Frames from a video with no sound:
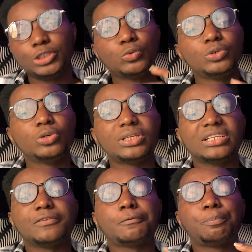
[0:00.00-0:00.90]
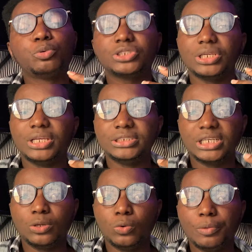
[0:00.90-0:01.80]
You will know that if you put a
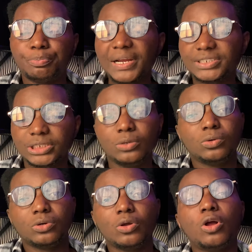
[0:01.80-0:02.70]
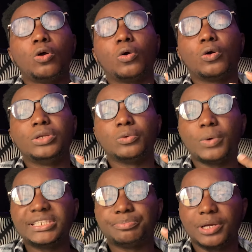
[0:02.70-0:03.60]
yellow, a bright yellow on a
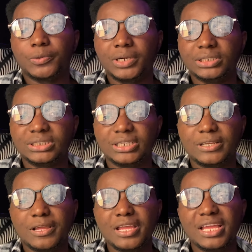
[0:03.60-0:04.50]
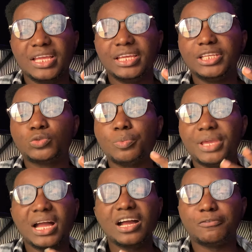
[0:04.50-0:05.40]
white background, it will
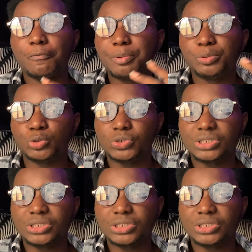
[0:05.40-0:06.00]
be hard for people to